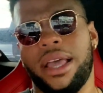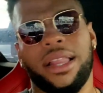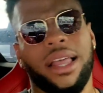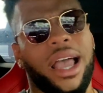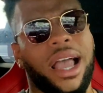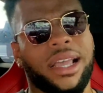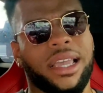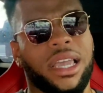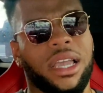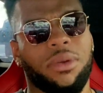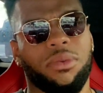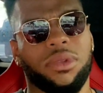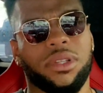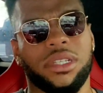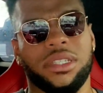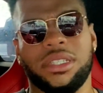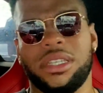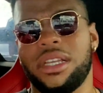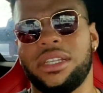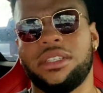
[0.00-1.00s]
Like, I can't really
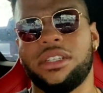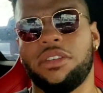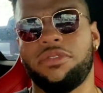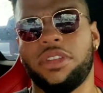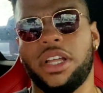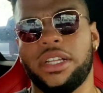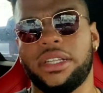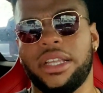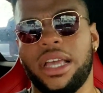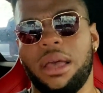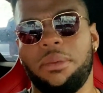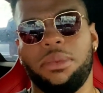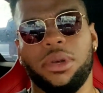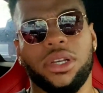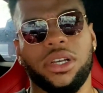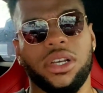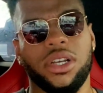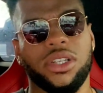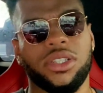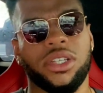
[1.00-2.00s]
say stuff like that
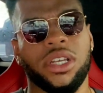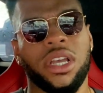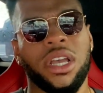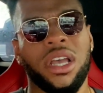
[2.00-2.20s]
because